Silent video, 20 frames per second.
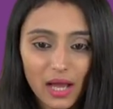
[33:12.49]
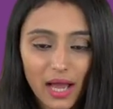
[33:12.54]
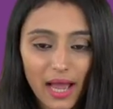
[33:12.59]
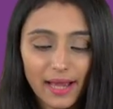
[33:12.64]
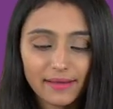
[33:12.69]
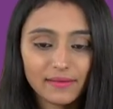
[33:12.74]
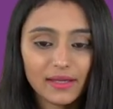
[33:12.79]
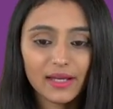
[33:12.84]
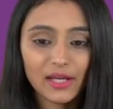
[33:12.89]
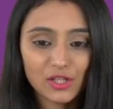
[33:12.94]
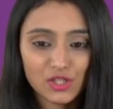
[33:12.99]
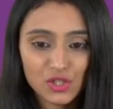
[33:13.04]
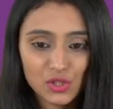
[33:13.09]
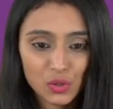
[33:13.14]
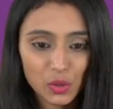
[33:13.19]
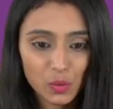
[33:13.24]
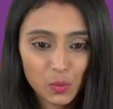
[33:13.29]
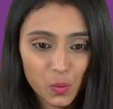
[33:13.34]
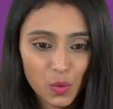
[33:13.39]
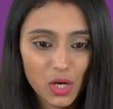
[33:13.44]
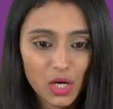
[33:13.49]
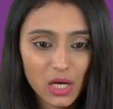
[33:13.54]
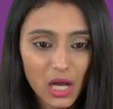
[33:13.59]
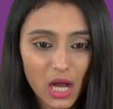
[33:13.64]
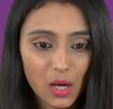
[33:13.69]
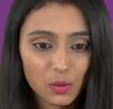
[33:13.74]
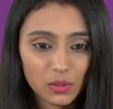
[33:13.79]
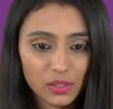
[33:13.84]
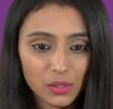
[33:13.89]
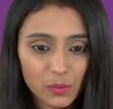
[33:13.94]
I think it should work
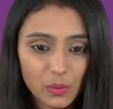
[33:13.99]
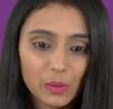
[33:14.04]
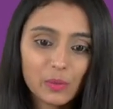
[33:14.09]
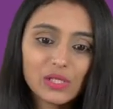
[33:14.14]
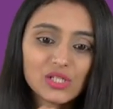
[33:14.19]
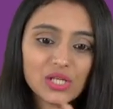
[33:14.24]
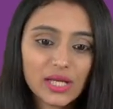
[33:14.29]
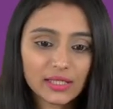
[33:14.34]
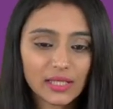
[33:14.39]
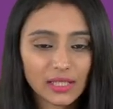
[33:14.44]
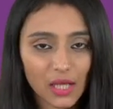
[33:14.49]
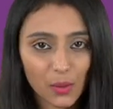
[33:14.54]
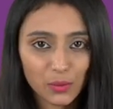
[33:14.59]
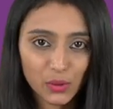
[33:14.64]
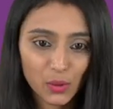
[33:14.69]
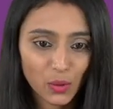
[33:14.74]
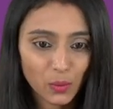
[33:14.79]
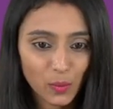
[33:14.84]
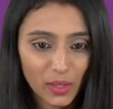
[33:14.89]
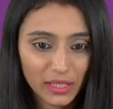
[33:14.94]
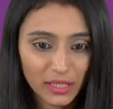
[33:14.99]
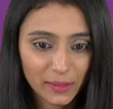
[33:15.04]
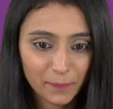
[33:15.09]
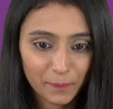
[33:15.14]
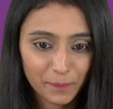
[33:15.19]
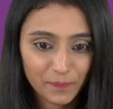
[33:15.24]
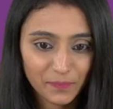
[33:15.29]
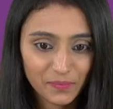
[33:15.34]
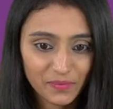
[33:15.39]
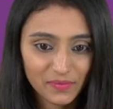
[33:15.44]
out. We will check that out. Don't worry.
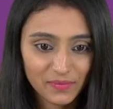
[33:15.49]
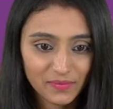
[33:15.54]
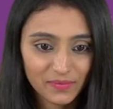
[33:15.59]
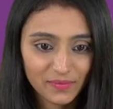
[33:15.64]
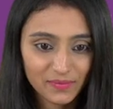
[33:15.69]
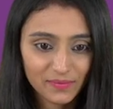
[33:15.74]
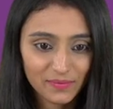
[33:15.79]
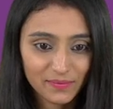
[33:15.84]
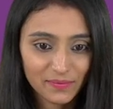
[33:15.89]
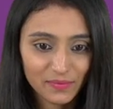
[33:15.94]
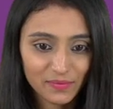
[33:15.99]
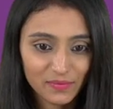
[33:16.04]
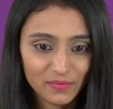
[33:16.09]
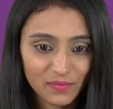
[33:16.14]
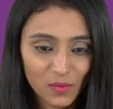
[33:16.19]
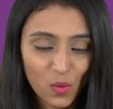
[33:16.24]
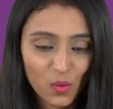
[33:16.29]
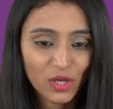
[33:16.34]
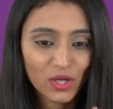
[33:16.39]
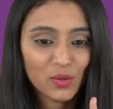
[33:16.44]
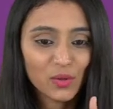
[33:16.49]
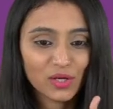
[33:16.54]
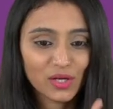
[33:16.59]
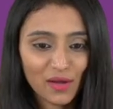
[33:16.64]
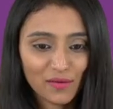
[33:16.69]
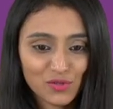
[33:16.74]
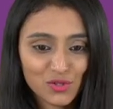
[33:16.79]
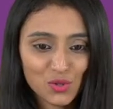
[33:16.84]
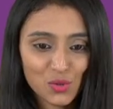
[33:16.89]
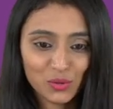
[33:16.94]
Okay, you are
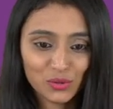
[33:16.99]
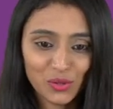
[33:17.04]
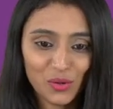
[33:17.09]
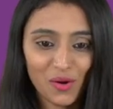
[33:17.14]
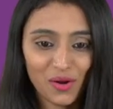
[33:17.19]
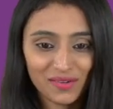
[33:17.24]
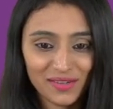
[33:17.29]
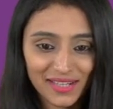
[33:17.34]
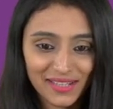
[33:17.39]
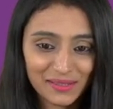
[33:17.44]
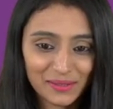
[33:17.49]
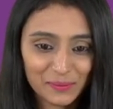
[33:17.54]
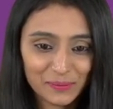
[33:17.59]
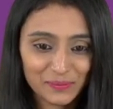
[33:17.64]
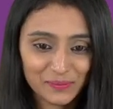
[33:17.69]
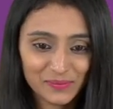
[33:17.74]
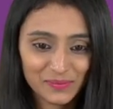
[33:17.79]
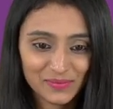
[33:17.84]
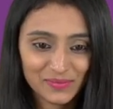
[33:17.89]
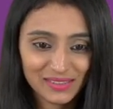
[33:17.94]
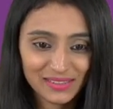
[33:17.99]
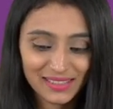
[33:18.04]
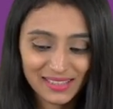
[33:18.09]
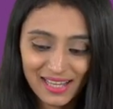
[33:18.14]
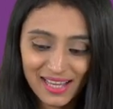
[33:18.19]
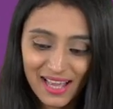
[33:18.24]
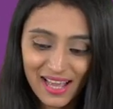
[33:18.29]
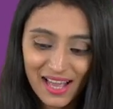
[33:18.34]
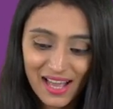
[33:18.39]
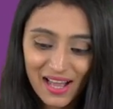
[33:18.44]
Navjot. All right.
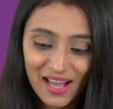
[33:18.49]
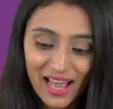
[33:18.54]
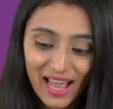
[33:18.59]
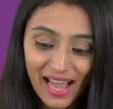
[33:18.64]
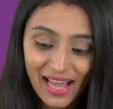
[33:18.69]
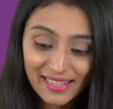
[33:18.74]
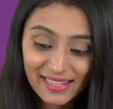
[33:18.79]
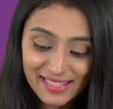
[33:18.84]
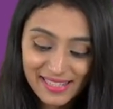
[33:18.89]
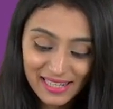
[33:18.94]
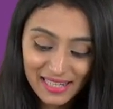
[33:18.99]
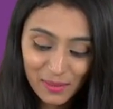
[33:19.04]
And it's a